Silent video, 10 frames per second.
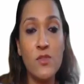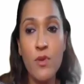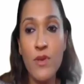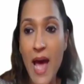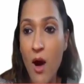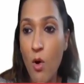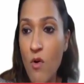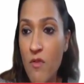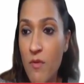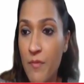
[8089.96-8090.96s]
so now
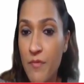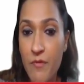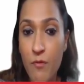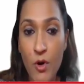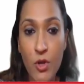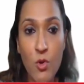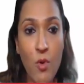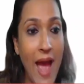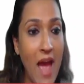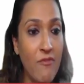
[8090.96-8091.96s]
what do
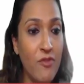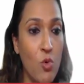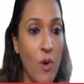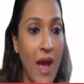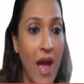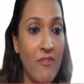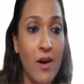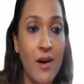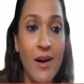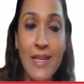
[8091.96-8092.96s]
you have? You have
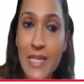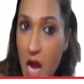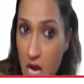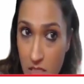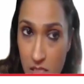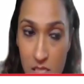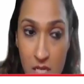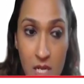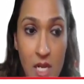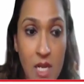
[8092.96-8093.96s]
a
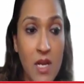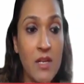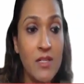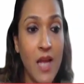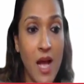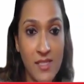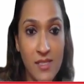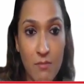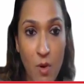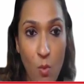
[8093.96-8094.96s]

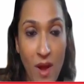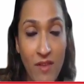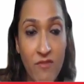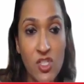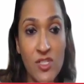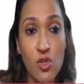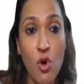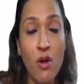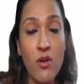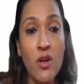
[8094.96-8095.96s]
task number 1, which has
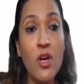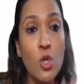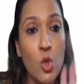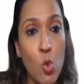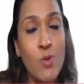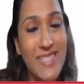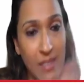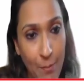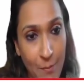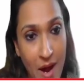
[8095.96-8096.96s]
got 2
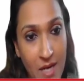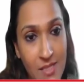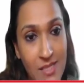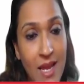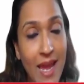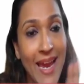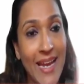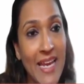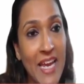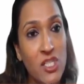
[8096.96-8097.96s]
subparts.
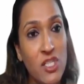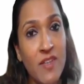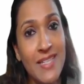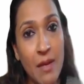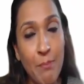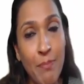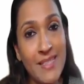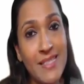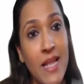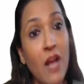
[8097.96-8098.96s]
In each of these
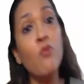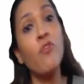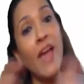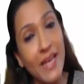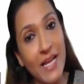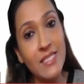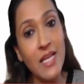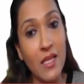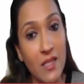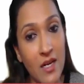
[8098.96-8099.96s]
subparts, there are various
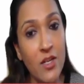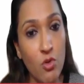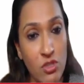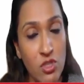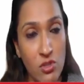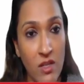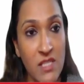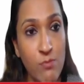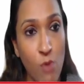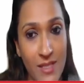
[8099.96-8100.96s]
other,
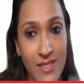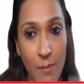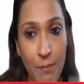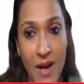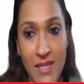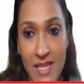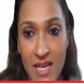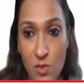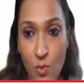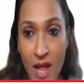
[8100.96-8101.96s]
small subparts
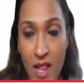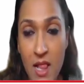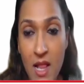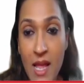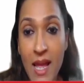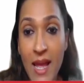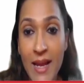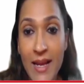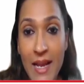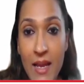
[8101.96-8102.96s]
as well,
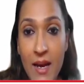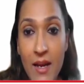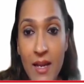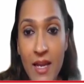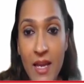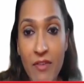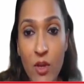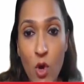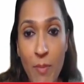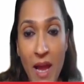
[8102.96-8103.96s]
clearly
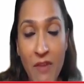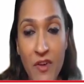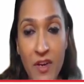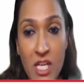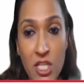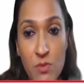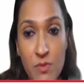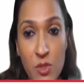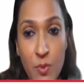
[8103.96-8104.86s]
giving you a bifurcation